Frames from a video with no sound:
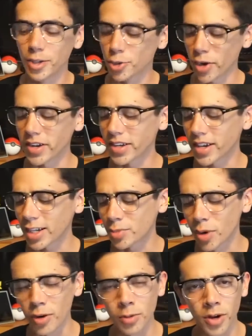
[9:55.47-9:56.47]
Trying to catch
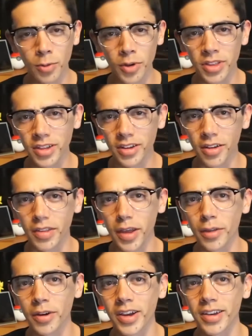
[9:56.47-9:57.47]
Pokemon with it, on the
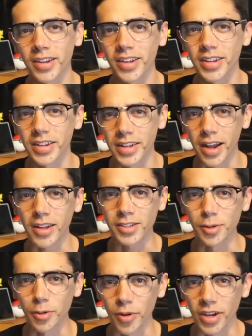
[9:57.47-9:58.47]
other hand, not
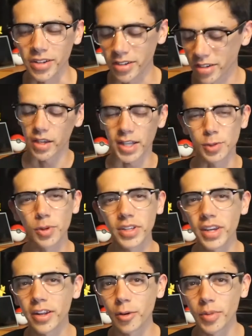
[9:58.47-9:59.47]
so great. It's
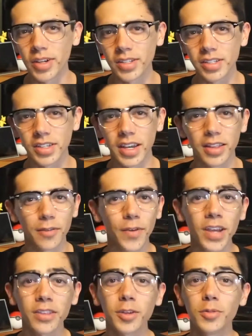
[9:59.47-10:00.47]
really hit or miss, and the
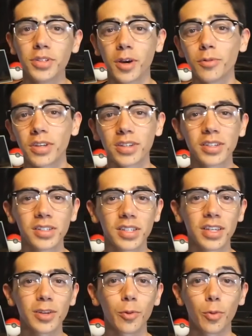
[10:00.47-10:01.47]
fact that you don't get to
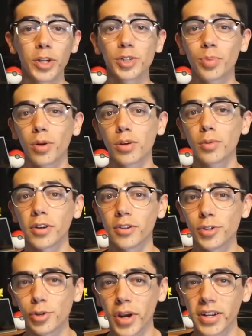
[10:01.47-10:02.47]
see which Pokemon
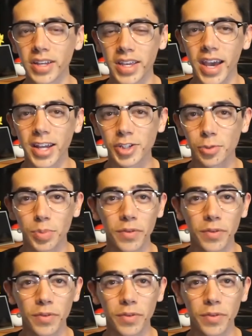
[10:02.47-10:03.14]
you're trying to catch